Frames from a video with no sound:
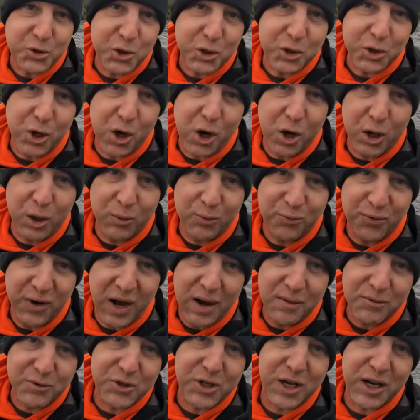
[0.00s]
took all of
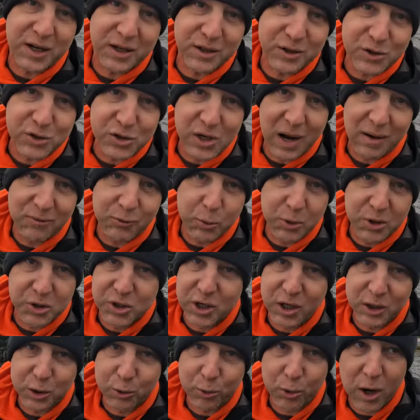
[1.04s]
five seconds well, after we set the